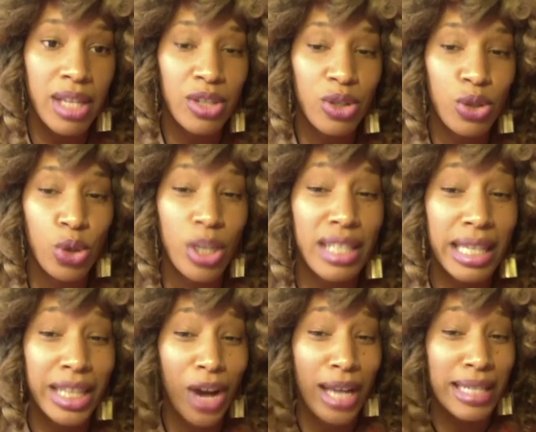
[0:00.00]
and trusting
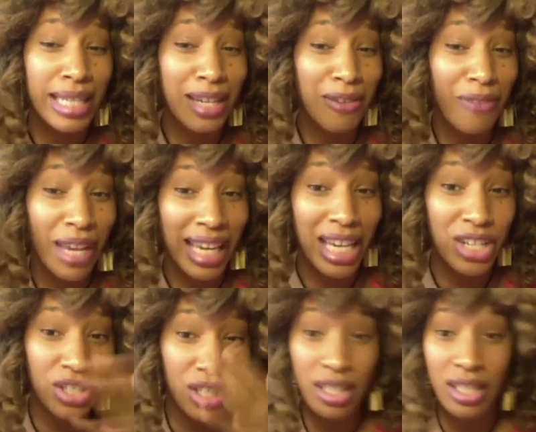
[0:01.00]
their
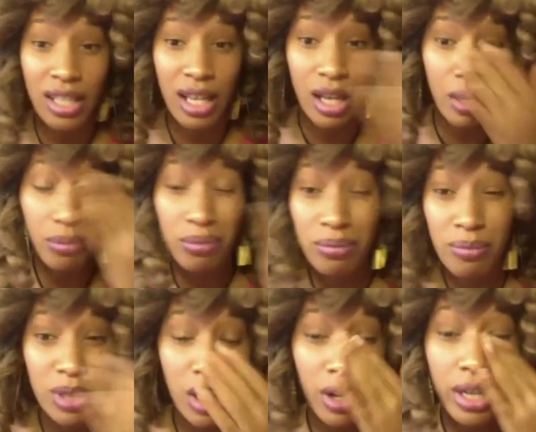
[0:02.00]
identification,
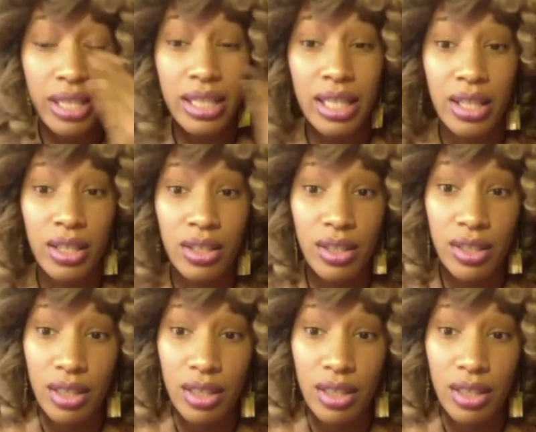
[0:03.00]
skills.